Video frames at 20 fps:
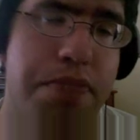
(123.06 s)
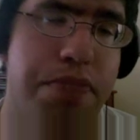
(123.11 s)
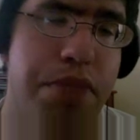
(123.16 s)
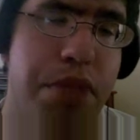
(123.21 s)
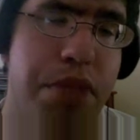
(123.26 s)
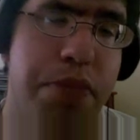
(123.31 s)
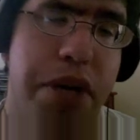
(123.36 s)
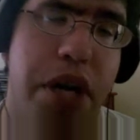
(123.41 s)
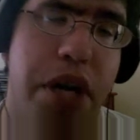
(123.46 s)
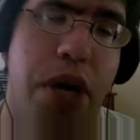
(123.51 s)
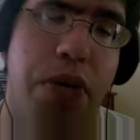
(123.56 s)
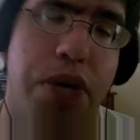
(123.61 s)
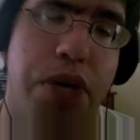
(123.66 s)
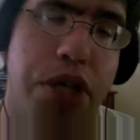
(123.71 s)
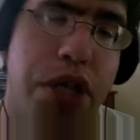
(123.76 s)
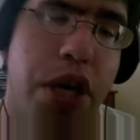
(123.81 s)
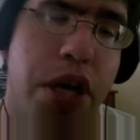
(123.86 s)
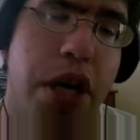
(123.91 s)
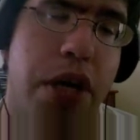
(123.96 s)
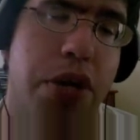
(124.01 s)
depending on what the
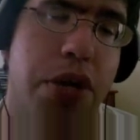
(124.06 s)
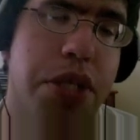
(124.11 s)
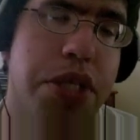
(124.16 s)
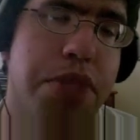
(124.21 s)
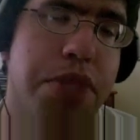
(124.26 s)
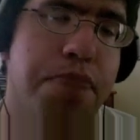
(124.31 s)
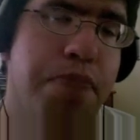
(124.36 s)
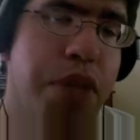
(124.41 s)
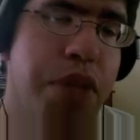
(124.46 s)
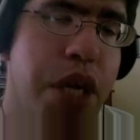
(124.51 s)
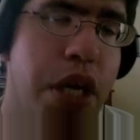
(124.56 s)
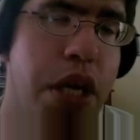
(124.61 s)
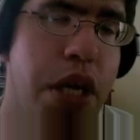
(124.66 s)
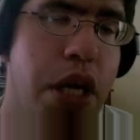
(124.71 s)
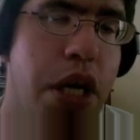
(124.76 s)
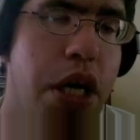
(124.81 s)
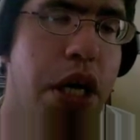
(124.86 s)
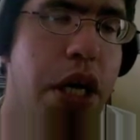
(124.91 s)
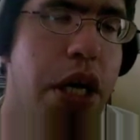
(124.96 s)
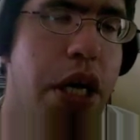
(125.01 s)
title is.
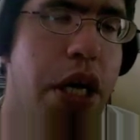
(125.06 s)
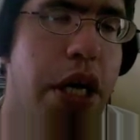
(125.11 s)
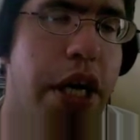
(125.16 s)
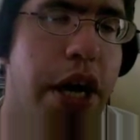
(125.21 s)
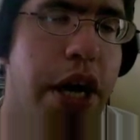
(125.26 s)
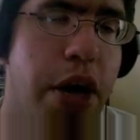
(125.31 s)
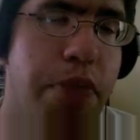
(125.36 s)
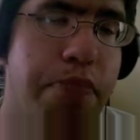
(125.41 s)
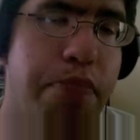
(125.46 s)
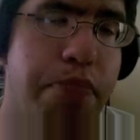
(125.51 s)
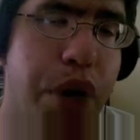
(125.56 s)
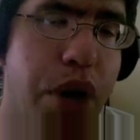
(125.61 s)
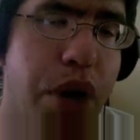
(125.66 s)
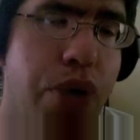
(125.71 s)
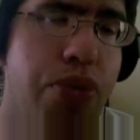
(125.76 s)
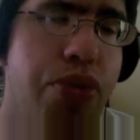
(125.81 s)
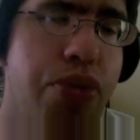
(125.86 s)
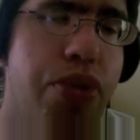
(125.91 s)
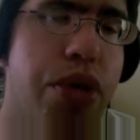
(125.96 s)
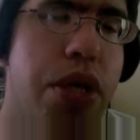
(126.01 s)
Now,
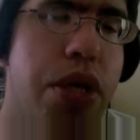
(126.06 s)
both